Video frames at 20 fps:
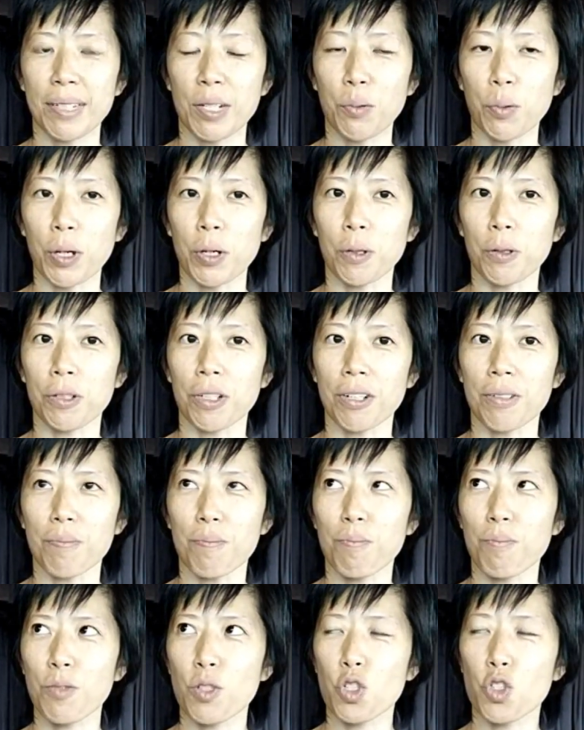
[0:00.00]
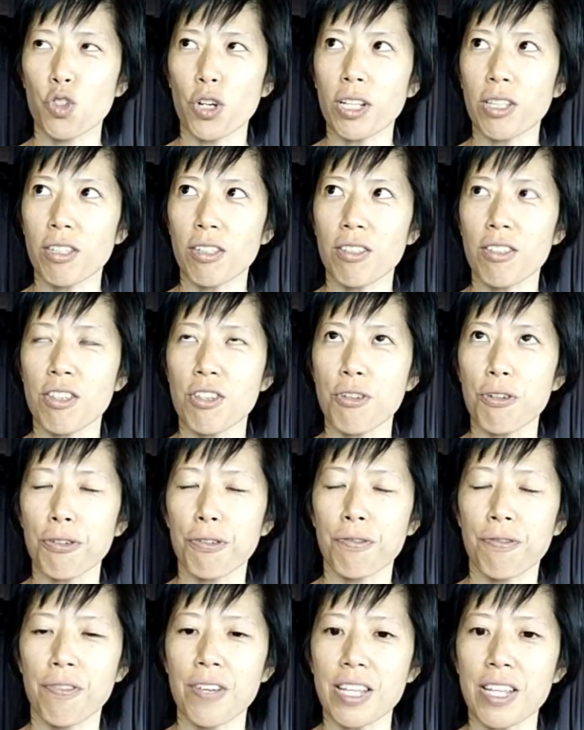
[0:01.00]
your
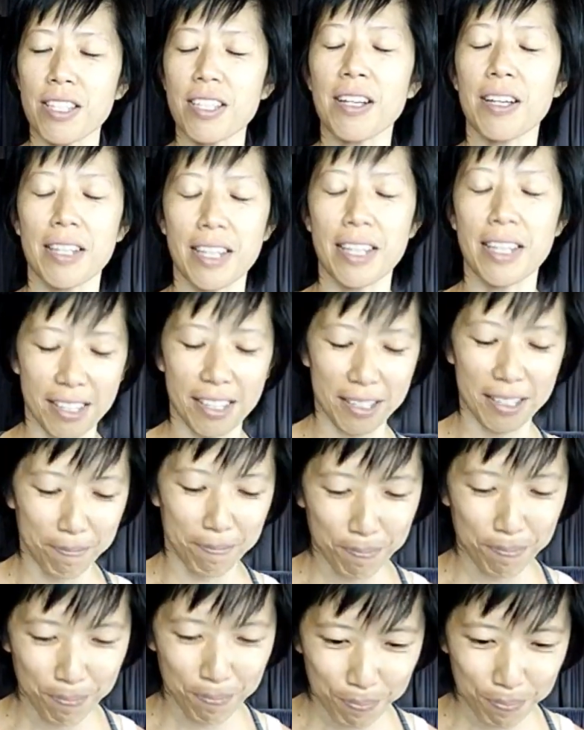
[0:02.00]
feet. Yes.